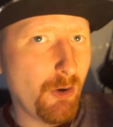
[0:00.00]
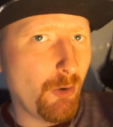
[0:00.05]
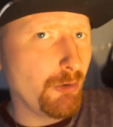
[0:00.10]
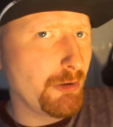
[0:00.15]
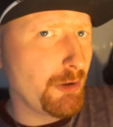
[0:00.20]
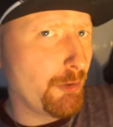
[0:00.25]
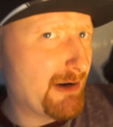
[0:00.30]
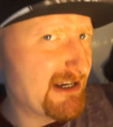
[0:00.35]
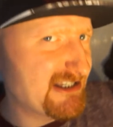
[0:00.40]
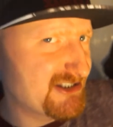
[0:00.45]

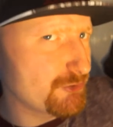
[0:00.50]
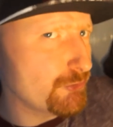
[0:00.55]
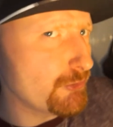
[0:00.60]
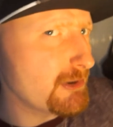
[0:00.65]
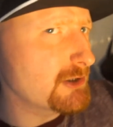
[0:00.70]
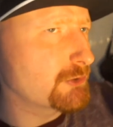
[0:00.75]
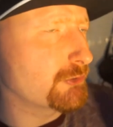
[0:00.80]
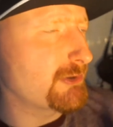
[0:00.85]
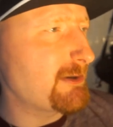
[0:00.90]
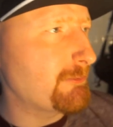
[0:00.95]
although I
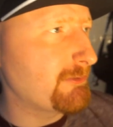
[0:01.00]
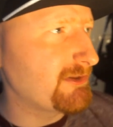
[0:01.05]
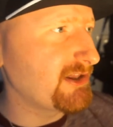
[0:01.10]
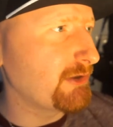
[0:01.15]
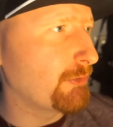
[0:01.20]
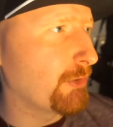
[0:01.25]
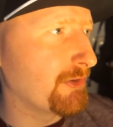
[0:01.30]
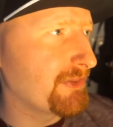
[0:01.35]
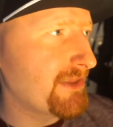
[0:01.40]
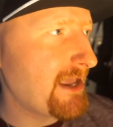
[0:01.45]
do agree with
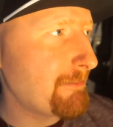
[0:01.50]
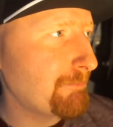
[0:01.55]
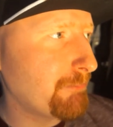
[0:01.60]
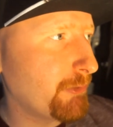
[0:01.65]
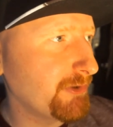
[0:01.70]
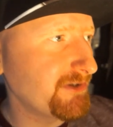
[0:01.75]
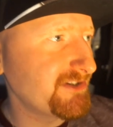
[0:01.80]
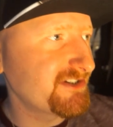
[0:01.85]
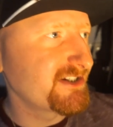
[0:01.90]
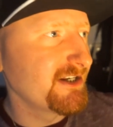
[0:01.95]
you on that
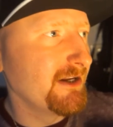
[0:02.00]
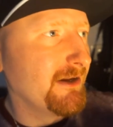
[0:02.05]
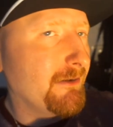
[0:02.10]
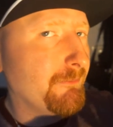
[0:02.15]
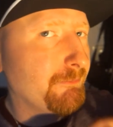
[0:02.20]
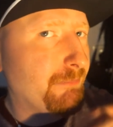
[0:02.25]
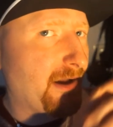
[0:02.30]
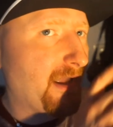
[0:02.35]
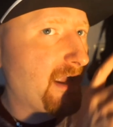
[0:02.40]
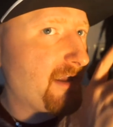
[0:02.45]
point,
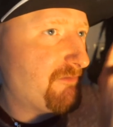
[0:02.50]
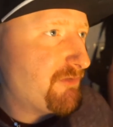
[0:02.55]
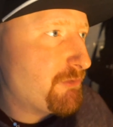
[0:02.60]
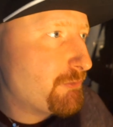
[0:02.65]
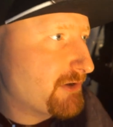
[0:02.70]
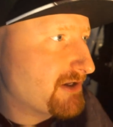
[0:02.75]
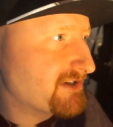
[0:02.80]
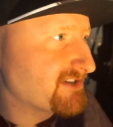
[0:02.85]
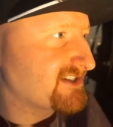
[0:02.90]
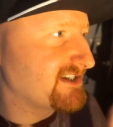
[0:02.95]
but if
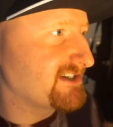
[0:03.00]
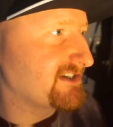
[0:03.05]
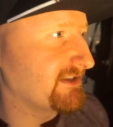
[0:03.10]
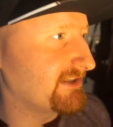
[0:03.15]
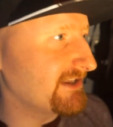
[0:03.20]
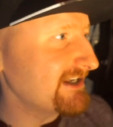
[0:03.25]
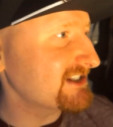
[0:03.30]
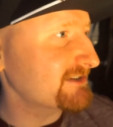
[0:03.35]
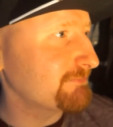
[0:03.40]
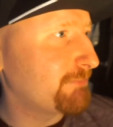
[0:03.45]
you consider
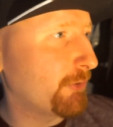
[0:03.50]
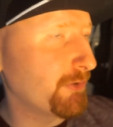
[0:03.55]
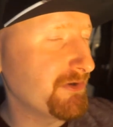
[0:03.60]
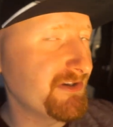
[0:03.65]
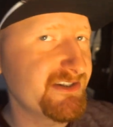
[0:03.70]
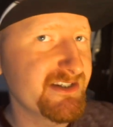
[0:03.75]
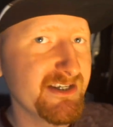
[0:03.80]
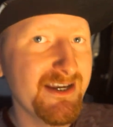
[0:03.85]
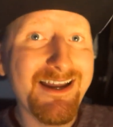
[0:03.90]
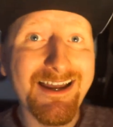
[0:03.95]
this
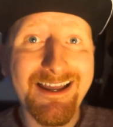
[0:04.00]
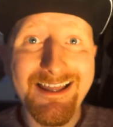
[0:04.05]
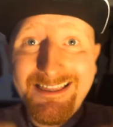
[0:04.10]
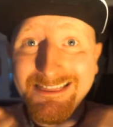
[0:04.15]
point,